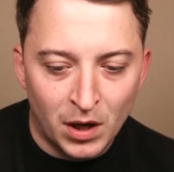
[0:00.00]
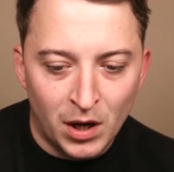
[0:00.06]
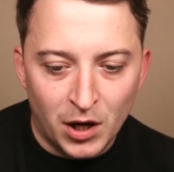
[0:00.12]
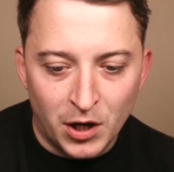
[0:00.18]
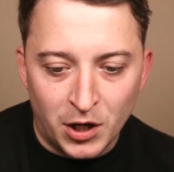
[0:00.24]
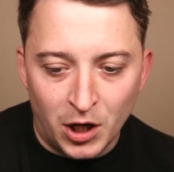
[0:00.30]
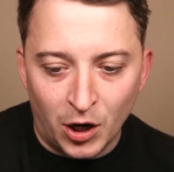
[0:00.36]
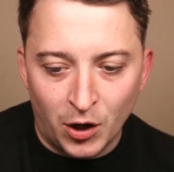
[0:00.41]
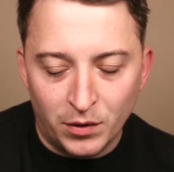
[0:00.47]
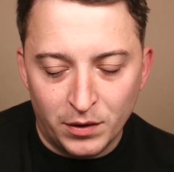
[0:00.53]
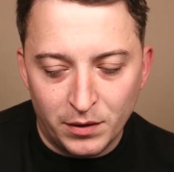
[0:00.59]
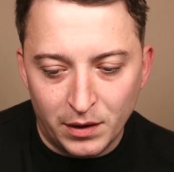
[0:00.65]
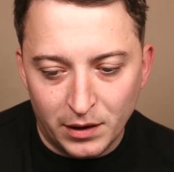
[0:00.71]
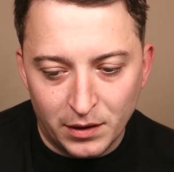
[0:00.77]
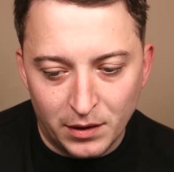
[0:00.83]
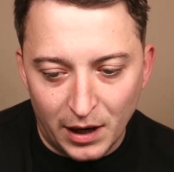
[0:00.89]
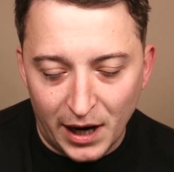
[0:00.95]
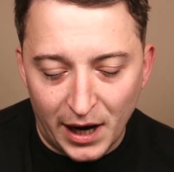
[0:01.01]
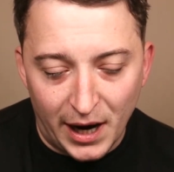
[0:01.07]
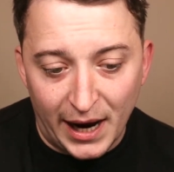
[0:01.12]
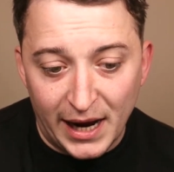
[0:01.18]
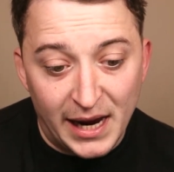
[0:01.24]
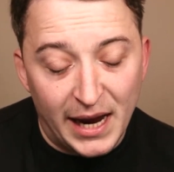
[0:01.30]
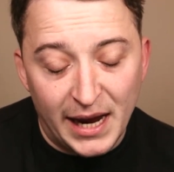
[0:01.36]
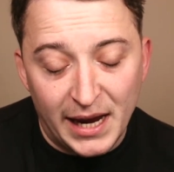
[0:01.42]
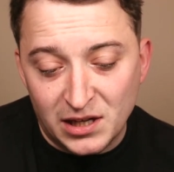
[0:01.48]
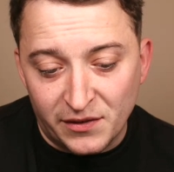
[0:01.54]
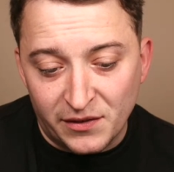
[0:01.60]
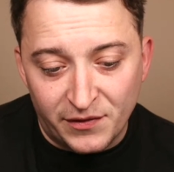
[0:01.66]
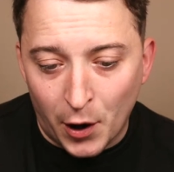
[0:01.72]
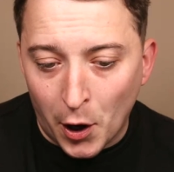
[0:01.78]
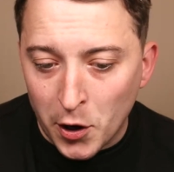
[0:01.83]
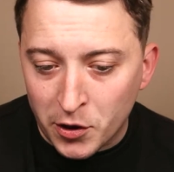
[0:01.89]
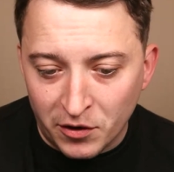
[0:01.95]
You know, it is a
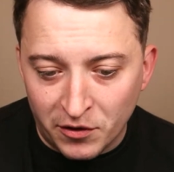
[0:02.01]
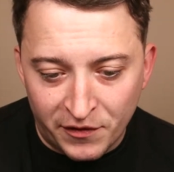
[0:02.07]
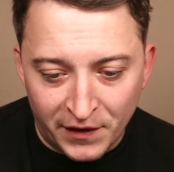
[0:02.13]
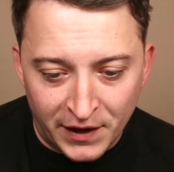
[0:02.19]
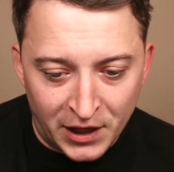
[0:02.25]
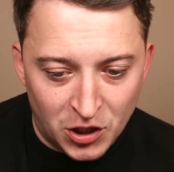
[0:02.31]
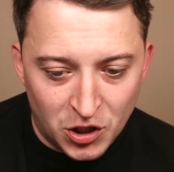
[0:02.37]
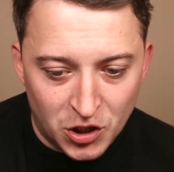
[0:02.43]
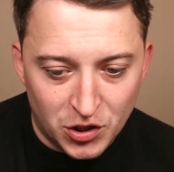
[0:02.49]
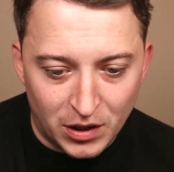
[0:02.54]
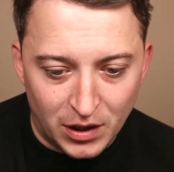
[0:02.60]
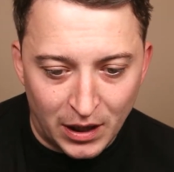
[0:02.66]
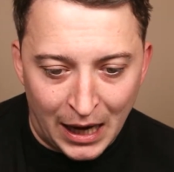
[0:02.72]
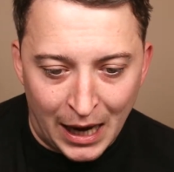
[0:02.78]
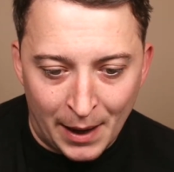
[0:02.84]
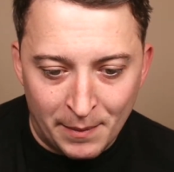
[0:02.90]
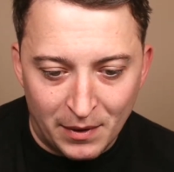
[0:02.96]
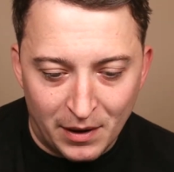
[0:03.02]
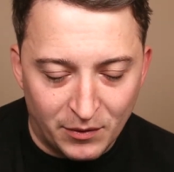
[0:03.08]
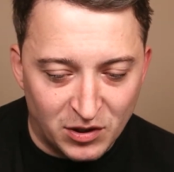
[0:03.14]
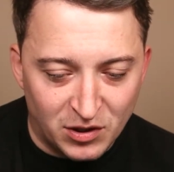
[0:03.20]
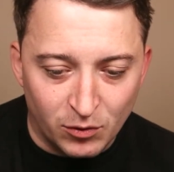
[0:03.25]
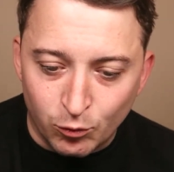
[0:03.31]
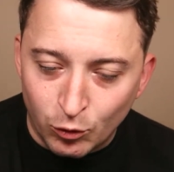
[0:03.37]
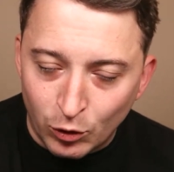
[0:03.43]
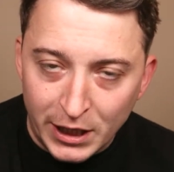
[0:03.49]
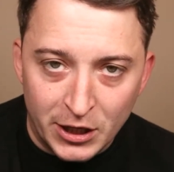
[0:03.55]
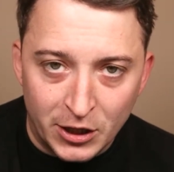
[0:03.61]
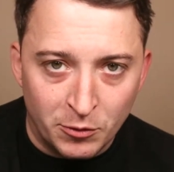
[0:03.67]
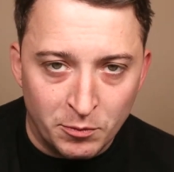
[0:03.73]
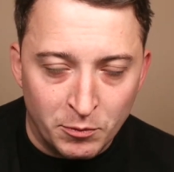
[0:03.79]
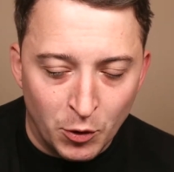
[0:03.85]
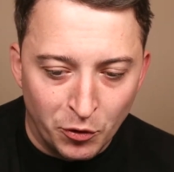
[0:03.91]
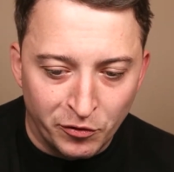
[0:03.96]
very good finish. It was a really
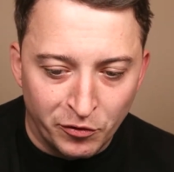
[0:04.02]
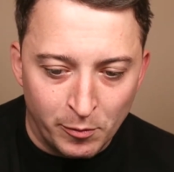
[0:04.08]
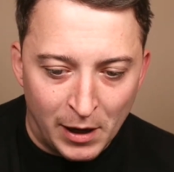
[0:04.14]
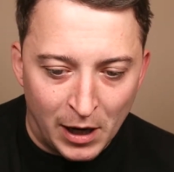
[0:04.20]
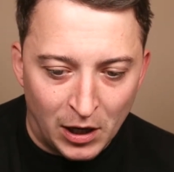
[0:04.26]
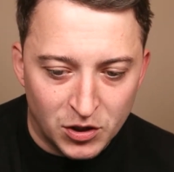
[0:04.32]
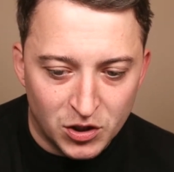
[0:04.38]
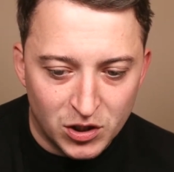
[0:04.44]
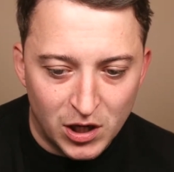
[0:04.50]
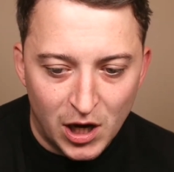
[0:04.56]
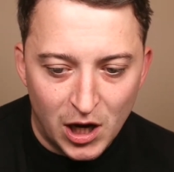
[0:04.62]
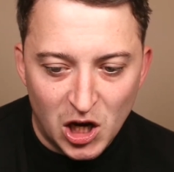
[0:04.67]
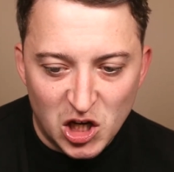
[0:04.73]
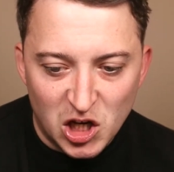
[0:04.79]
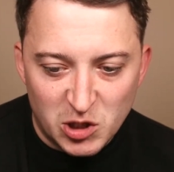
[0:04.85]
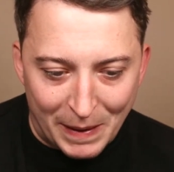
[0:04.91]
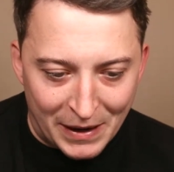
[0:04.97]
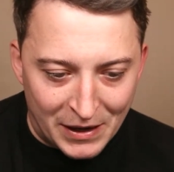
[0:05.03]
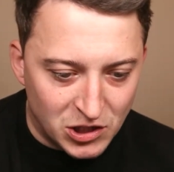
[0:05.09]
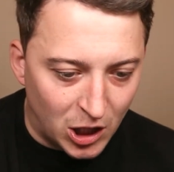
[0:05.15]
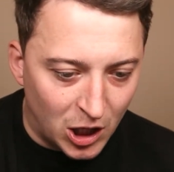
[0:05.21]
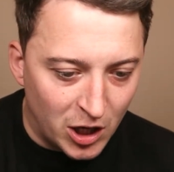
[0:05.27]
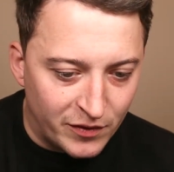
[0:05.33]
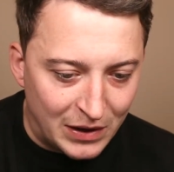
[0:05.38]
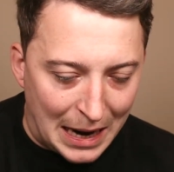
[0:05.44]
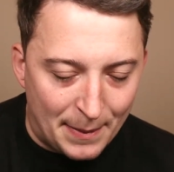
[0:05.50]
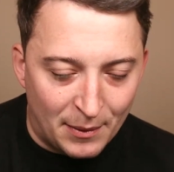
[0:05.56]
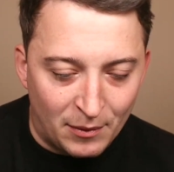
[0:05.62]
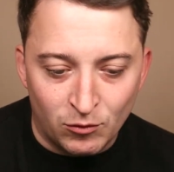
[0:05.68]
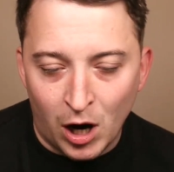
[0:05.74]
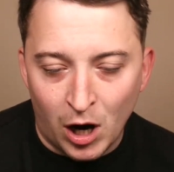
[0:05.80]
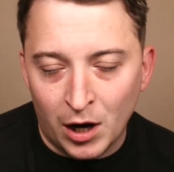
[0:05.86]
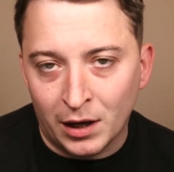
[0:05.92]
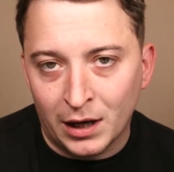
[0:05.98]
good move from us. Spence overlapping
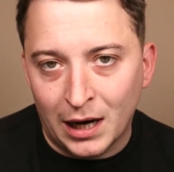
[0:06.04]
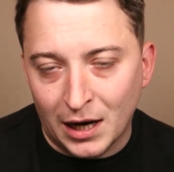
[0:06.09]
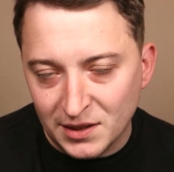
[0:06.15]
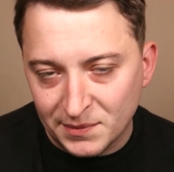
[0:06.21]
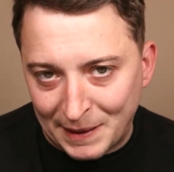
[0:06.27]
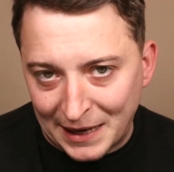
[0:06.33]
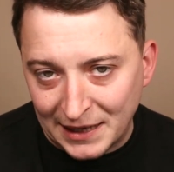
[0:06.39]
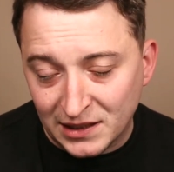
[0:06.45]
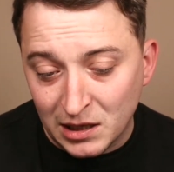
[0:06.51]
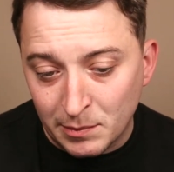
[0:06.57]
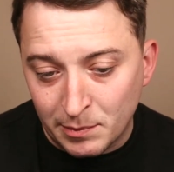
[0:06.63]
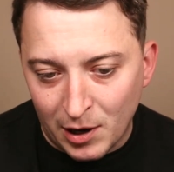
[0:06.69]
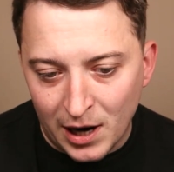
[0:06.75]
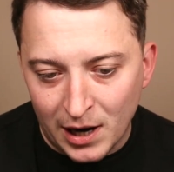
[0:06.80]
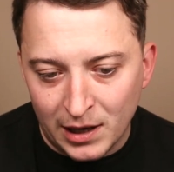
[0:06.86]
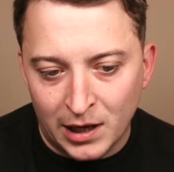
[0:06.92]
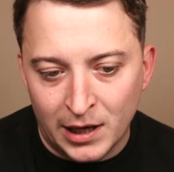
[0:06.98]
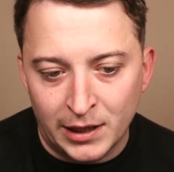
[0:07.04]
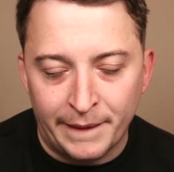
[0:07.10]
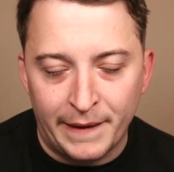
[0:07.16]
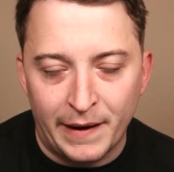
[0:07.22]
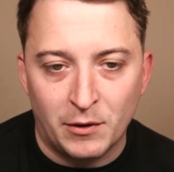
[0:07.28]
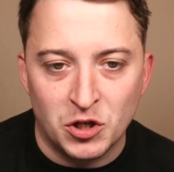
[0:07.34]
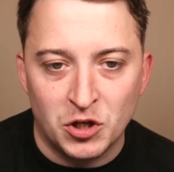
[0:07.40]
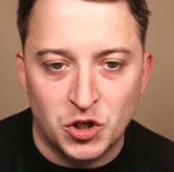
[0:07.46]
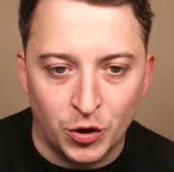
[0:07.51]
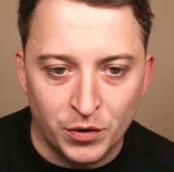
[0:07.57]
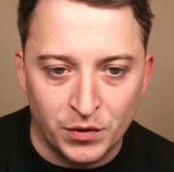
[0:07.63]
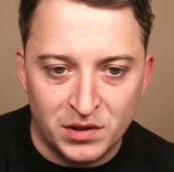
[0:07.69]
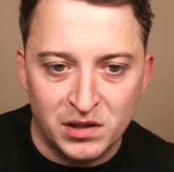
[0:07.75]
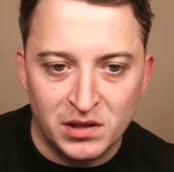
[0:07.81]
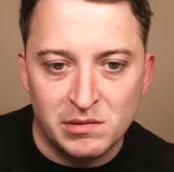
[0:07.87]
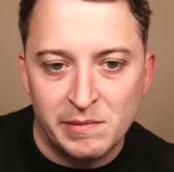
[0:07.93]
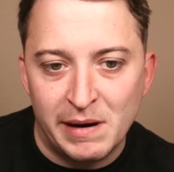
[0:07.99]
run, cut back to the byline, and there is
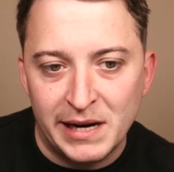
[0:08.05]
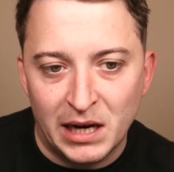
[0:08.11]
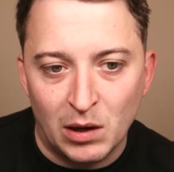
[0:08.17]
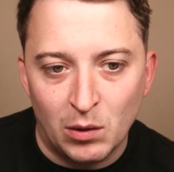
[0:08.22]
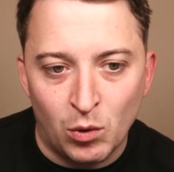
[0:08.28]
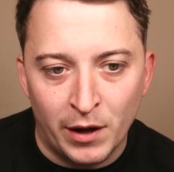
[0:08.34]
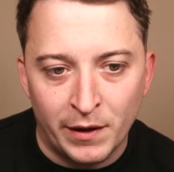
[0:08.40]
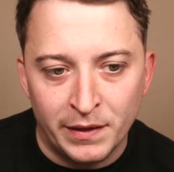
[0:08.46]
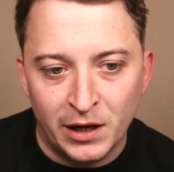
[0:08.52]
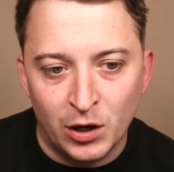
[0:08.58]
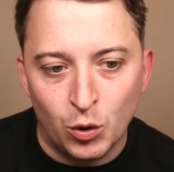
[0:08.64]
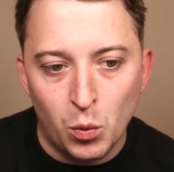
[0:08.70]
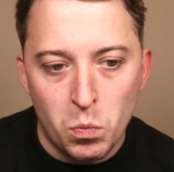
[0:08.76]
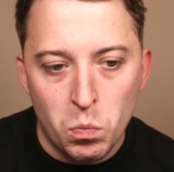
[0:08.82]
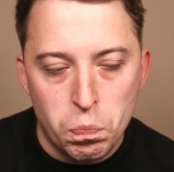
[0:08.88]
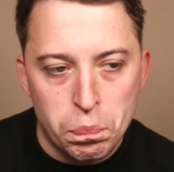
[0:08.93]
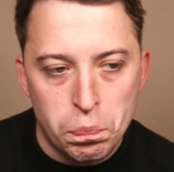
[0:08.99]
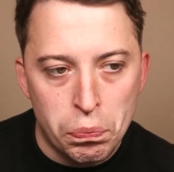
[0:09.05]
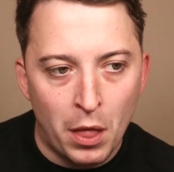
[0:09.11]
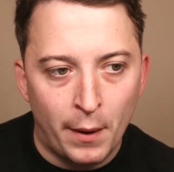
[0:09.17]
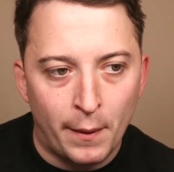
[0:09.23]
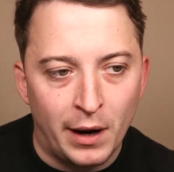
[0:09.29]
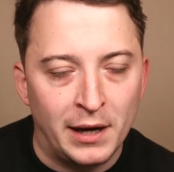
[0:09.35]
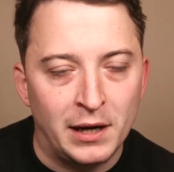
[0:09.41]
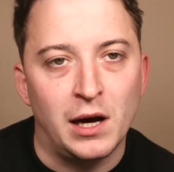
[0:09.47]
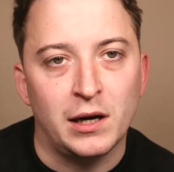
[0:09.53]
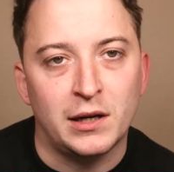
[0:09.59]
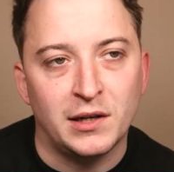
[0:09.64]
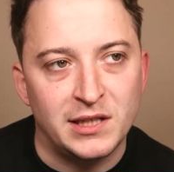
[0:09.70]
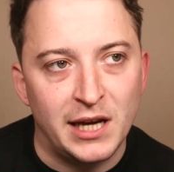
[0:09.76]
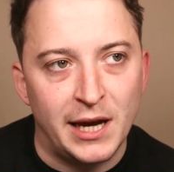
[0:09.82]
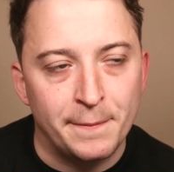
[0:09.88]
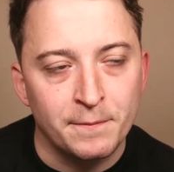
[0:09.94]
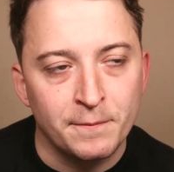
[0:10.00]
Johnson to make it 1-0. And like I
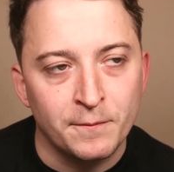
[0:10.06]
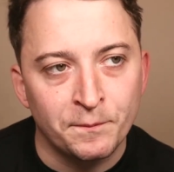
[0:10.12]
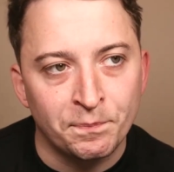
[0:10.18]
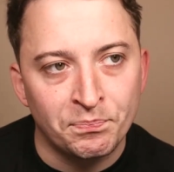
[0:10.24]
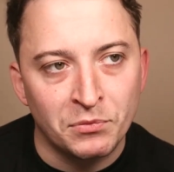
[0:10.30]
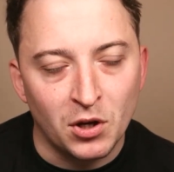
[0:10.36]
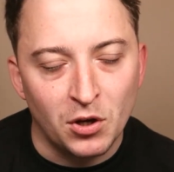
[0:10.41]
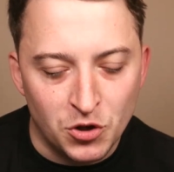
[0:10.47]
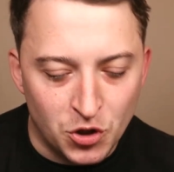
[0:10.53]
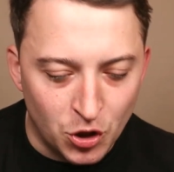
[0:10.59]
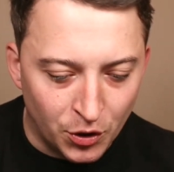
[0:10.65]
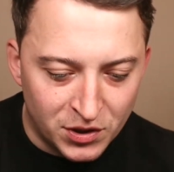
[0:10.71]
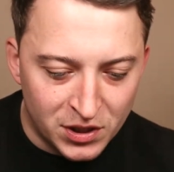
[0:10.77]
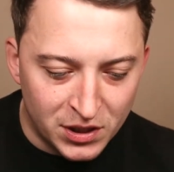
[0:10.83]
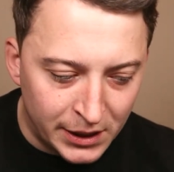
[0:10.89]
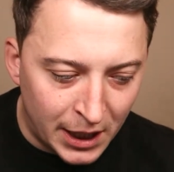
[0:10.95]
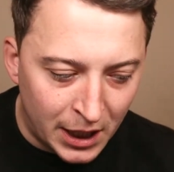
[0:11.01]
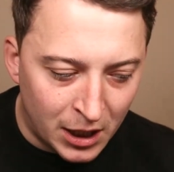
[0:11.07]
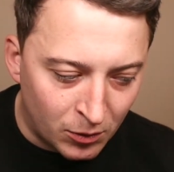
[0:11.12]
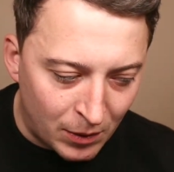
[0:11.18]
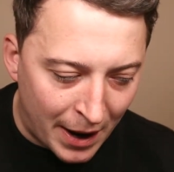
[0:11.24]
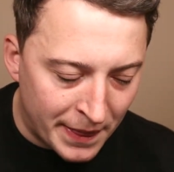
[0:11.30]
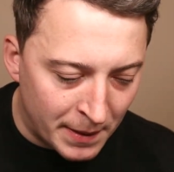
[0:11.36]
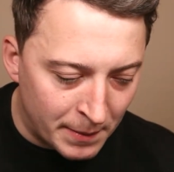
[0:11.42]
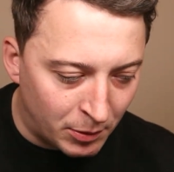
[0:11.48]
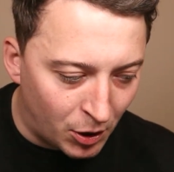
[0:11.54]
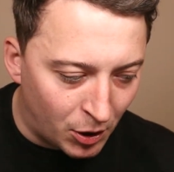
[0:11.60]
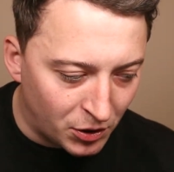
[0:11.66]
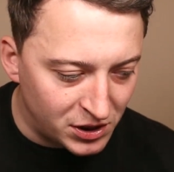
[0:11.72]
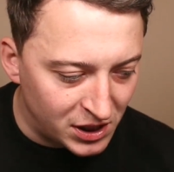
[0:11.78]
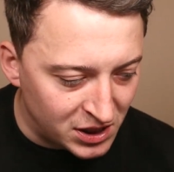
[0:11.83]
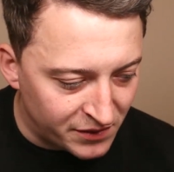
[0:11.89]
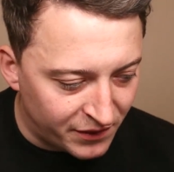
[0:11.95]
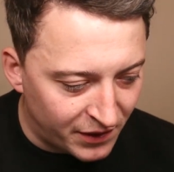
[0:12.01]
said, Johnson in and around the box
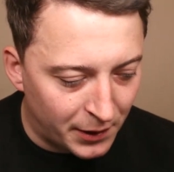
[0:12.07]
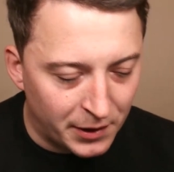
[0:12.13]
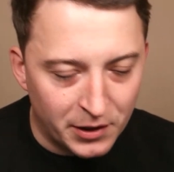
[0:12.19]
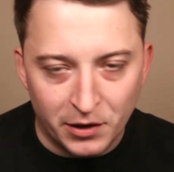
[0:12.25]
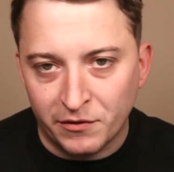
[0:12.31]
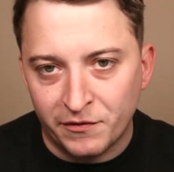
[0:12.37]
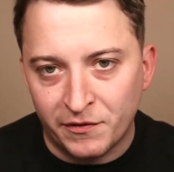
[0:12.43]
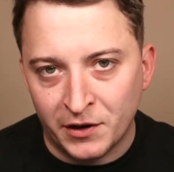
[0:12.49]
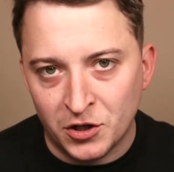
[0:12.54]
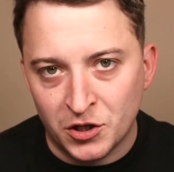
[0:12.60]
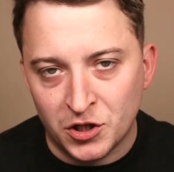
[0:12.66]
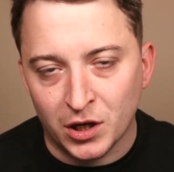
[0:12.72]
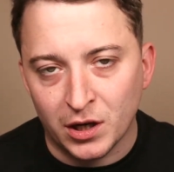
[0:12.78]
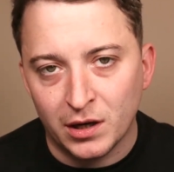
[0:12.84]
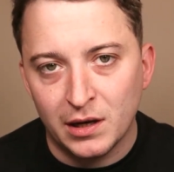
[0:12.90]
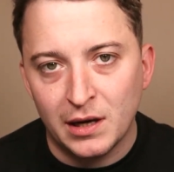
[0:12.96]
is a very good finisher.